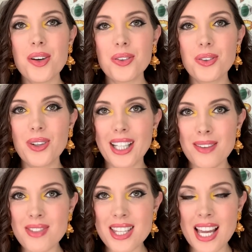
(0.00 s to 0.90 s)
What
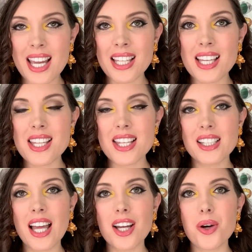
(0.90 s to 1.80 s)
I'm saying is,
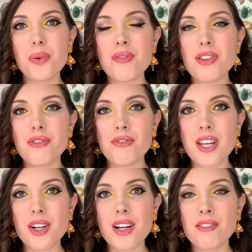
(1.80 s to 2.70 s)
let go of the
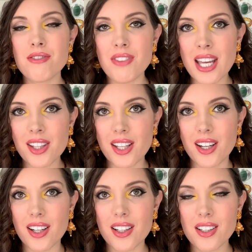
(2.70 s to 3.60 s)
fear of
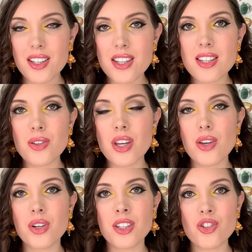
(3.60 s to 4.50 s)
failure so that
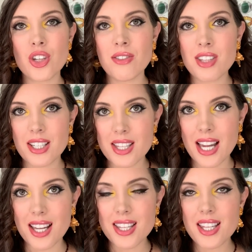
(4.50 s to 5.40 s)
you can achieve
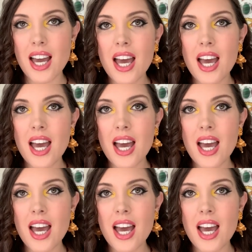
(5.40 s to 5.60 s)
success.